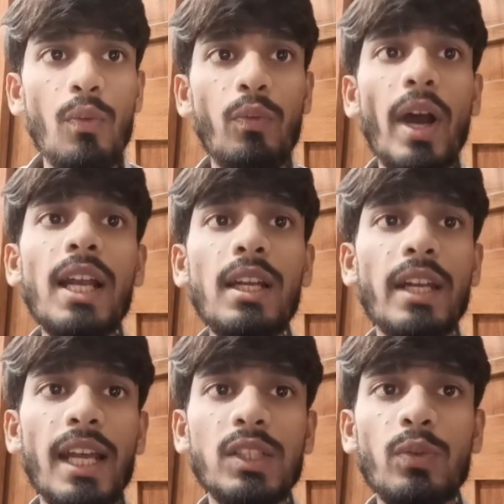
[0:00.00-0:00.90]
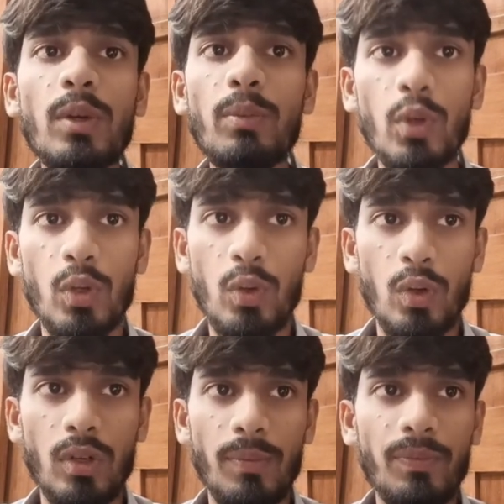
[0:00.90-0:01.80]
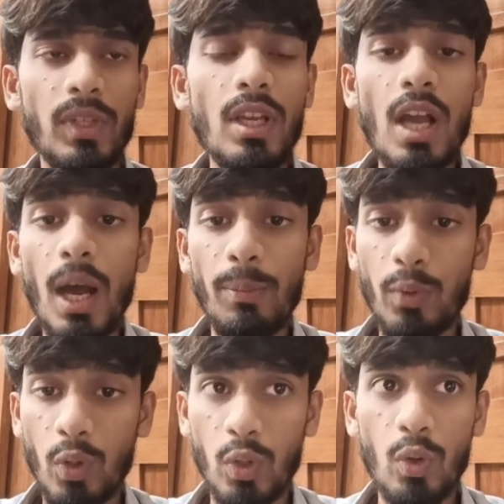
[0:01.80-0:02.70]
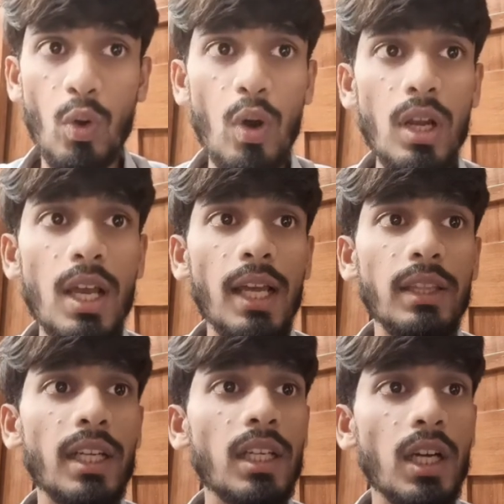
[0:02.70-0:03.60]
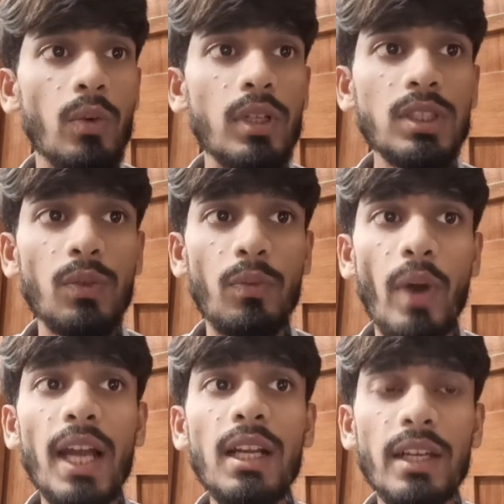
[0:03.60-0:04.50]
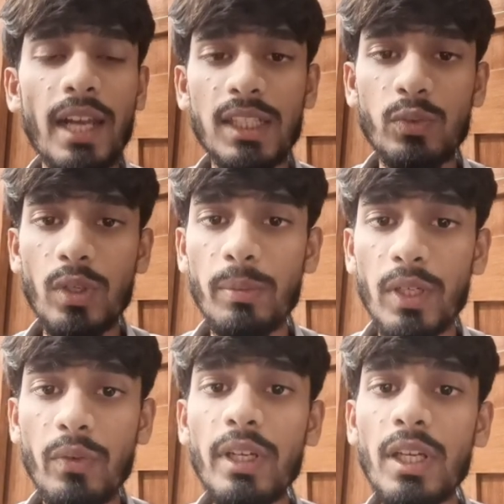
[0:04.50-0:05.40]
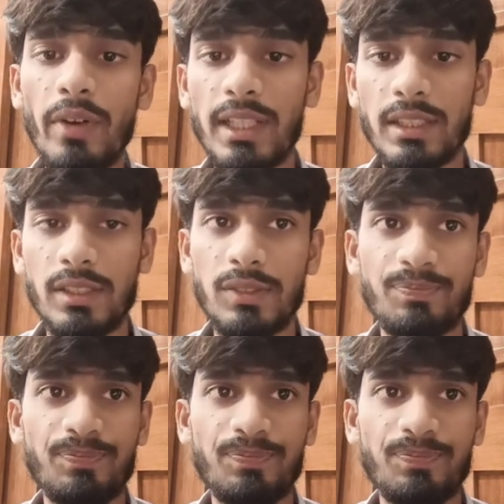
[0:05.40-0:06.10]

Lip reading: File transfer protocol, a protocol that governs file transfer between devices.